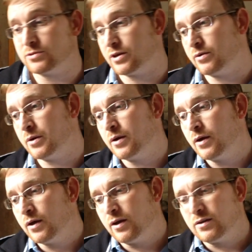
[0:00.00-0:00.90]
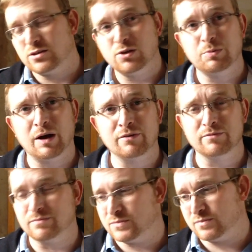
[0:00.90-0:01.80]
So
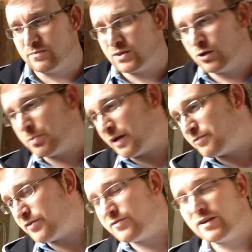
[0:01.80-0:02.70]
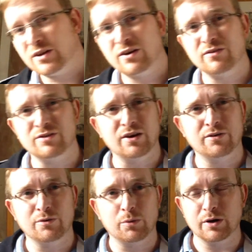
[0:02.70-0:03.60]
£2.50. Don't even know
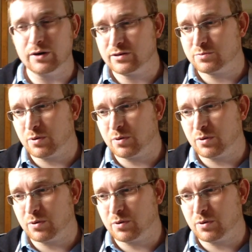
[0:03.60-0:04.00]
if it works.